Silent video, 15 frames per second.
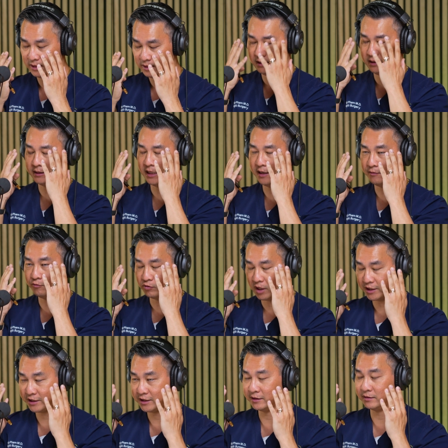it came
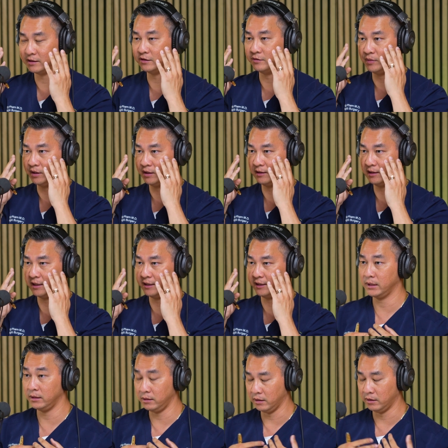rushing to me,
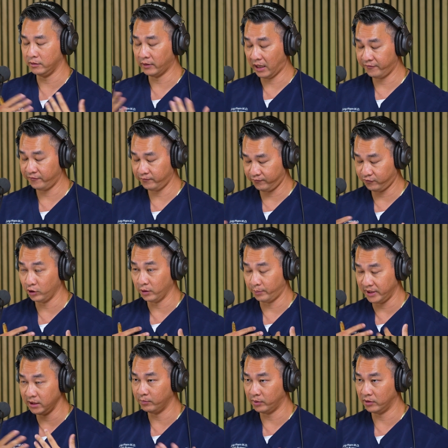like, you know, for the
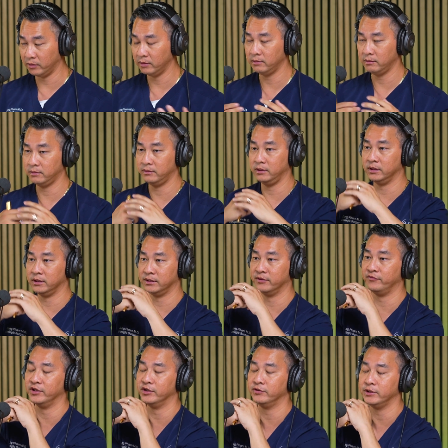people, the
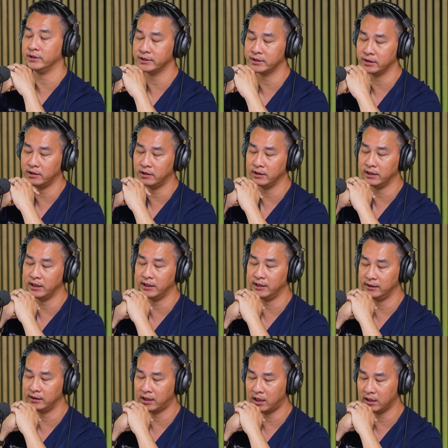civilians and all
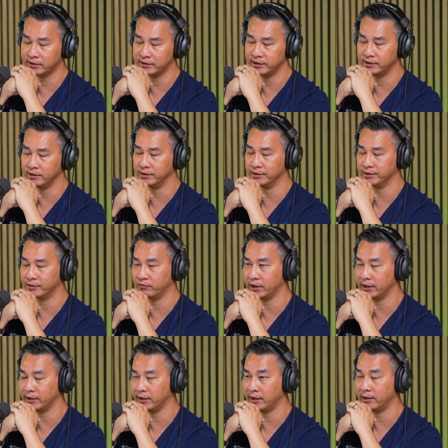that, the hostages,
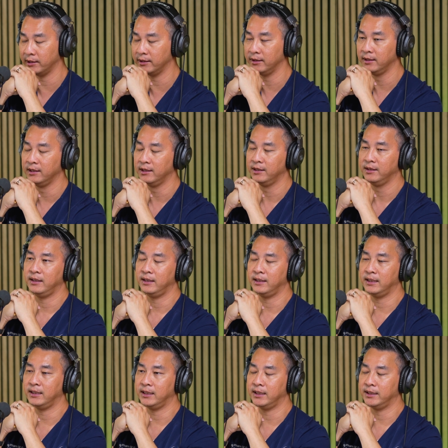whatnot,
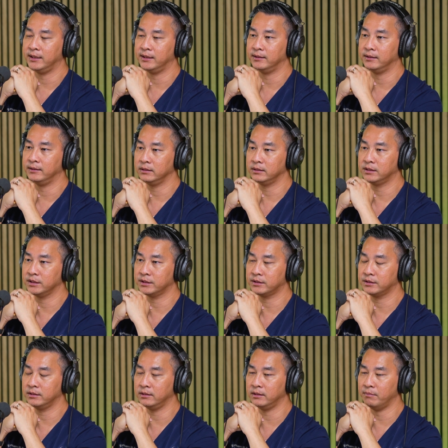and just
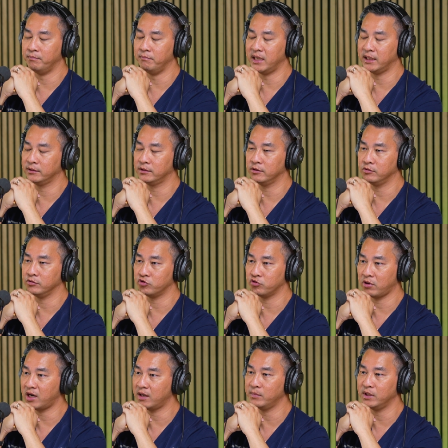the mental
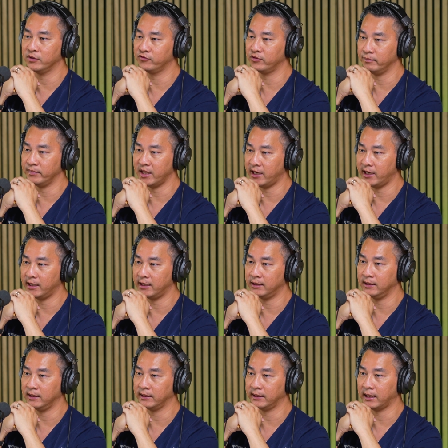trauma from that,
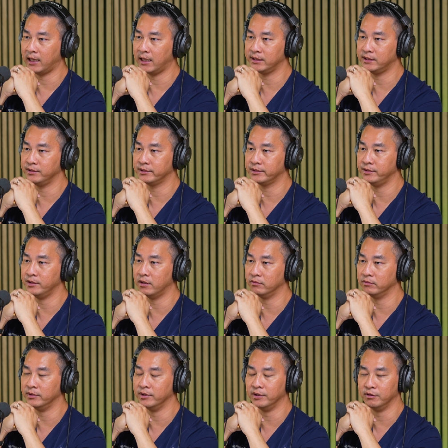like, I just don't
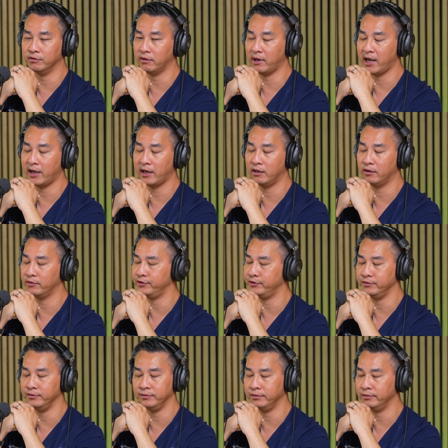know how
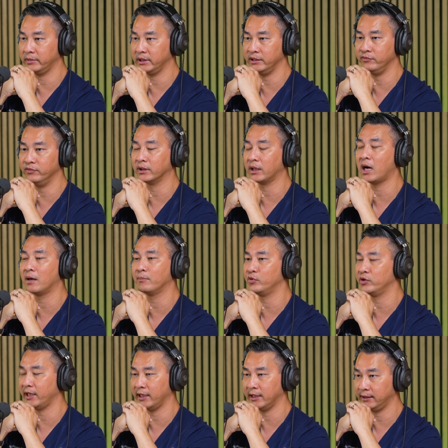you even
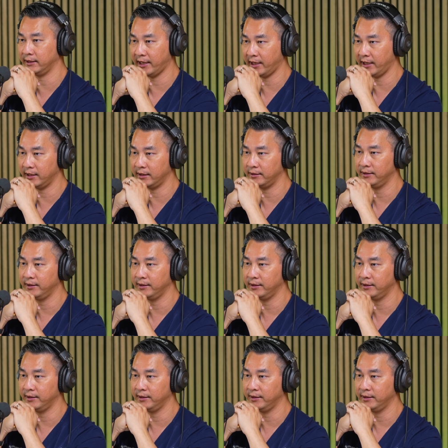comprehend that.